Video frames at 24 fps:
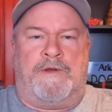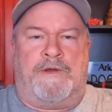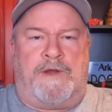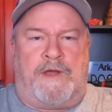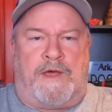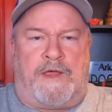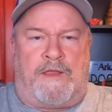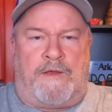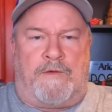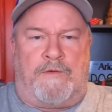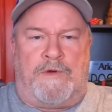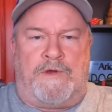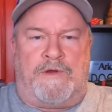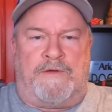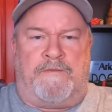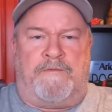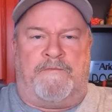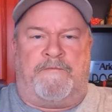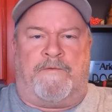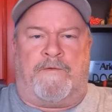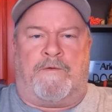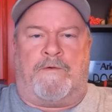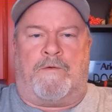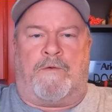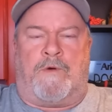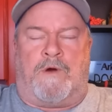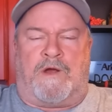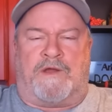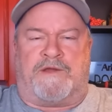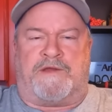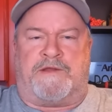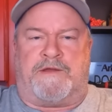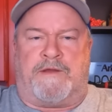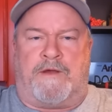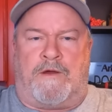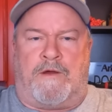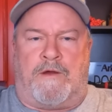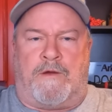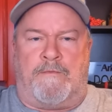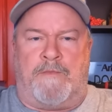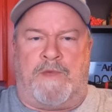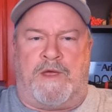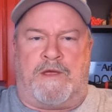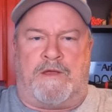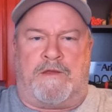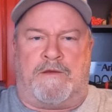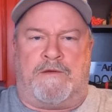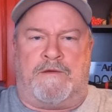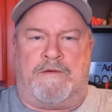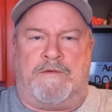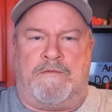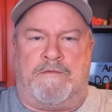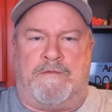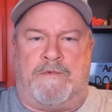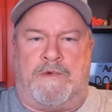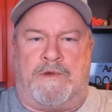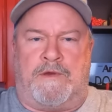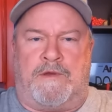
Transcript: another one for Ouachita Mountain.